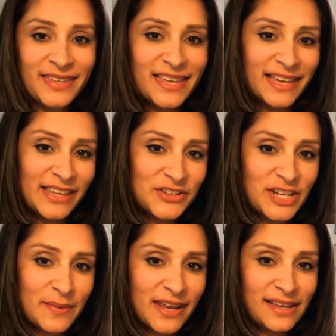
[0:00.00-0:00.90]
Hello
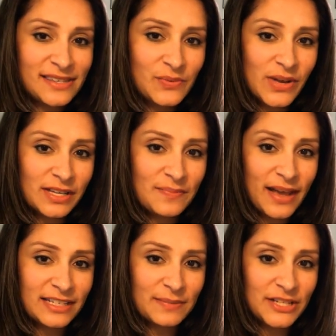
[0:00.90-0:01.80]
Geminis, and welcome
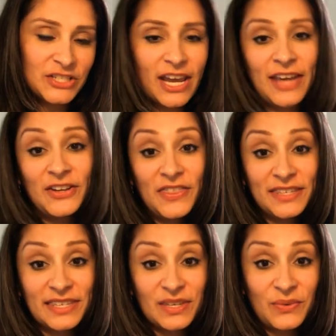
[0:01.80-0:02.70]
back to my channel.
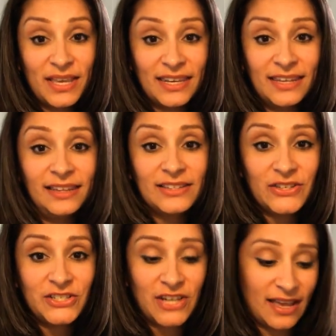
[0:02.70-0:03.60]
This is Awaken Healings
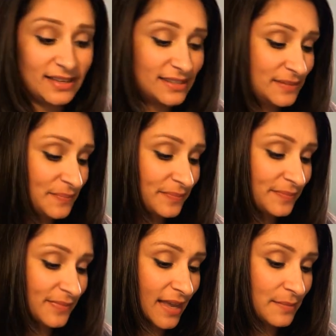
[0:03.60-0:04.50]
with Jess.
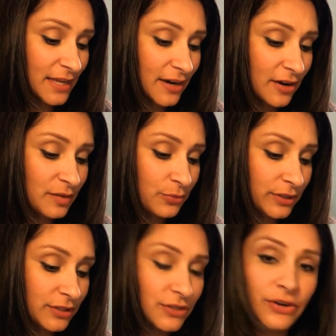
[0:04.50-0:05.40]
I'm here to bring
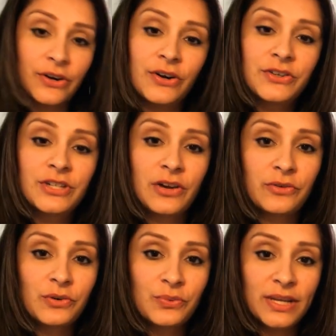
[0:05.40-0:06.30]
you your
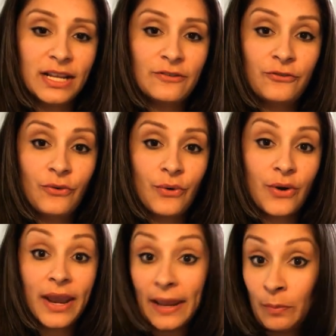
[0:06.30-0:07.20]
general reading
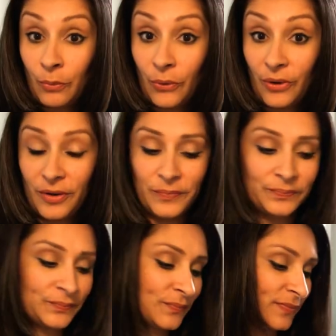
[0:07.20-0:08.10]
for April.
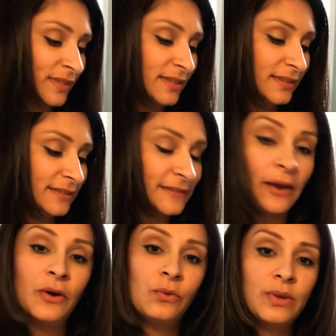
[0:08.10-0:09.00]

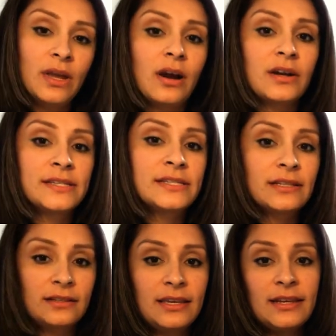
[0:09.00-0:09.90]
So we are
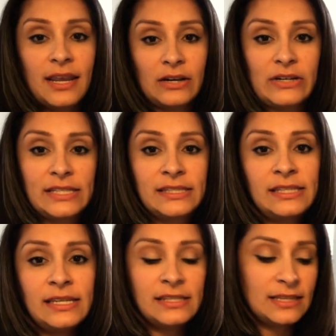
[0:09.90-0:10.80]
still in Aries
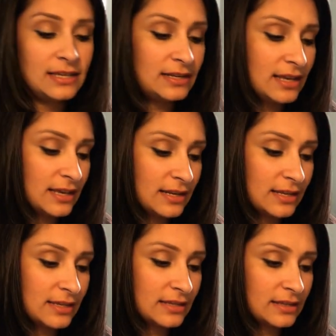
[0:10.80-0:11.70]
season. It
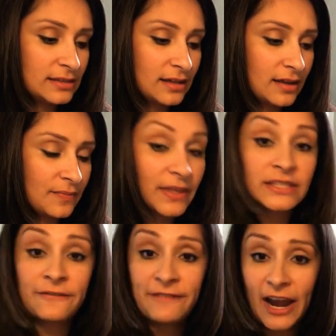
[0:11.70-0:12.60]
is, that's
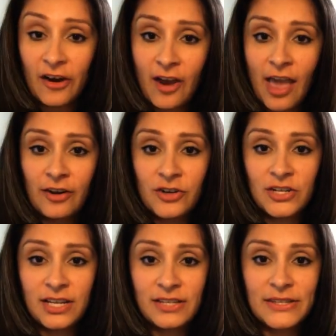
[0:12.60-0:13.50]
fire
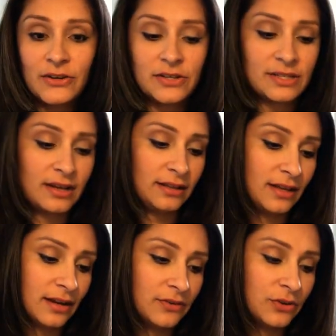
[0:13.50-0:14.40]
energy, so there's a
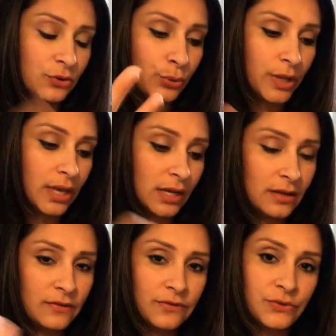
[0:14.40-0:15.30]
lot of
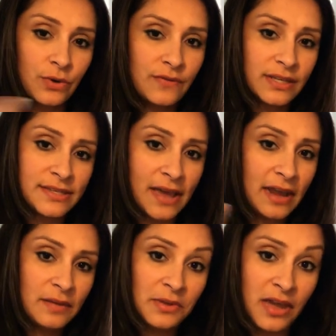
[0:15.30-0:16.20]
creative, sort of
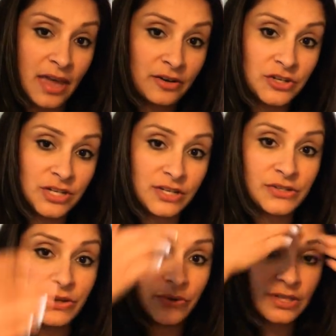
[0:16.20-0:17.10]
excitable energy
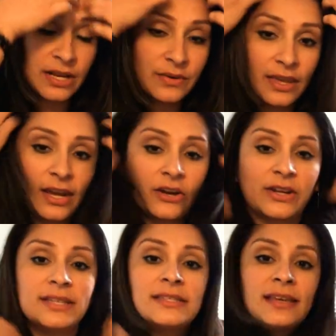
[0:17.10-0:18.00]
associated with
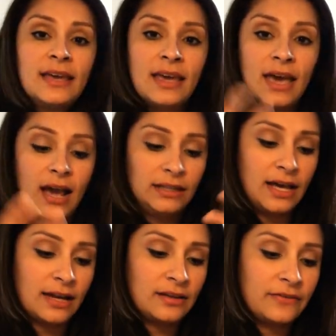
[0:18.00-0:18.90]
Aries. A
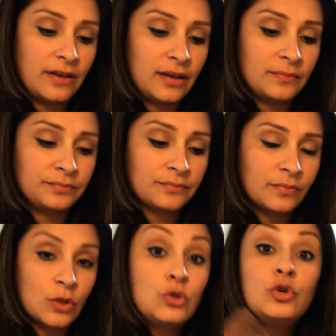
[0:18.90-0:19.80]
lot of
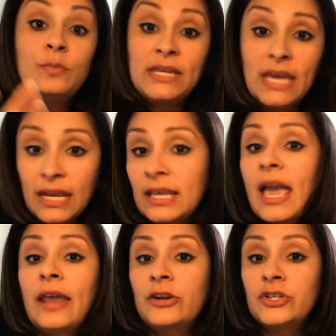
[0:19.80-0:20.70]
new beginning
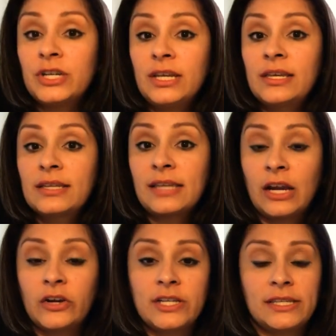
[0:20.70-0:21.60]
energy, because
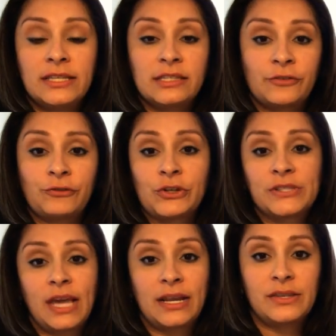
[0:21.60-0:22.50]
Aries is the first
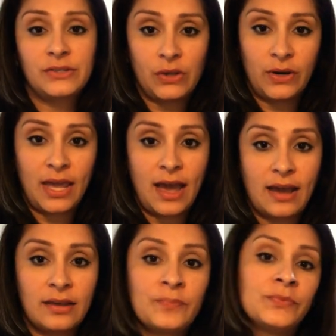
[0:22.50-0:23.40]
sign of the
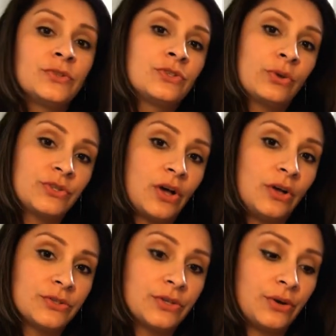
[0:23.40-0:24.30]
zodiac. So it's
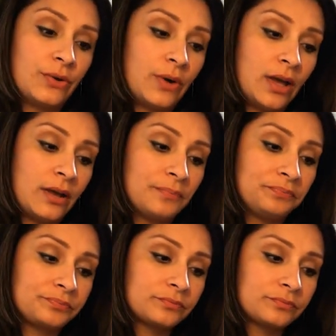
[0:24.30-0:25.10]
also